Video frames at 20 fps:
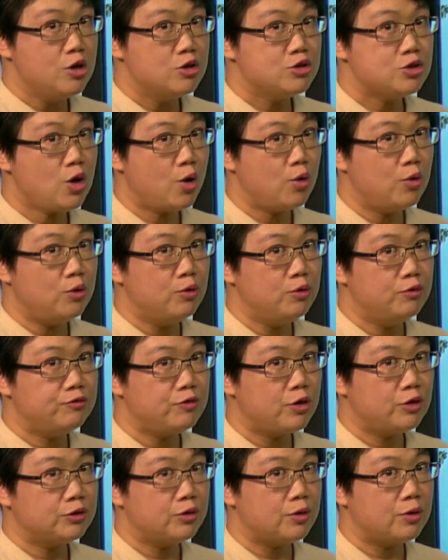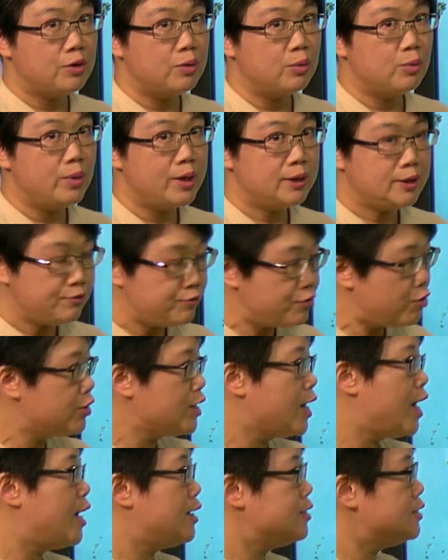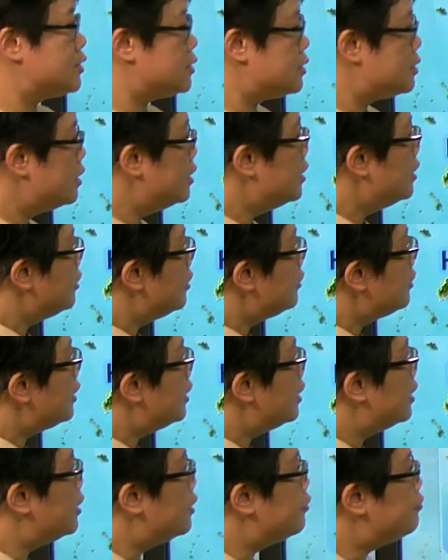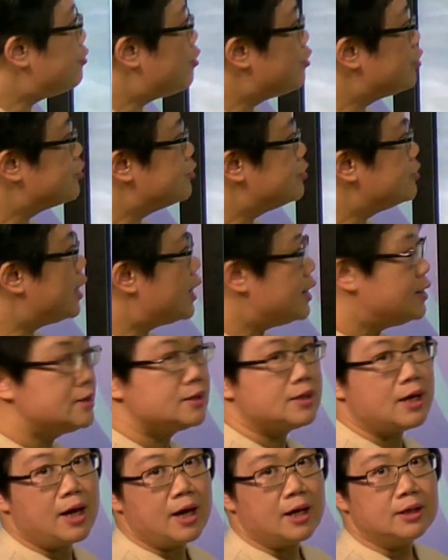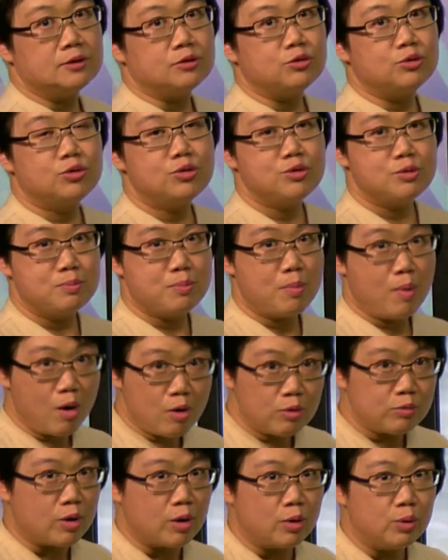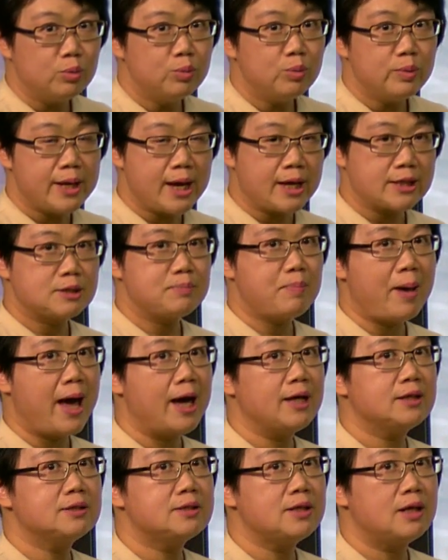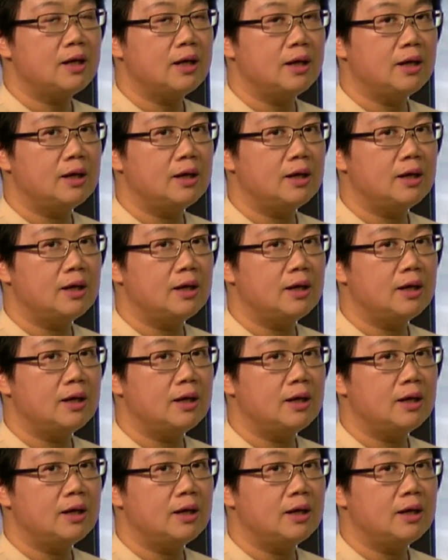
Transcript: So for the weather forecast for tonight and tomorrow, we expect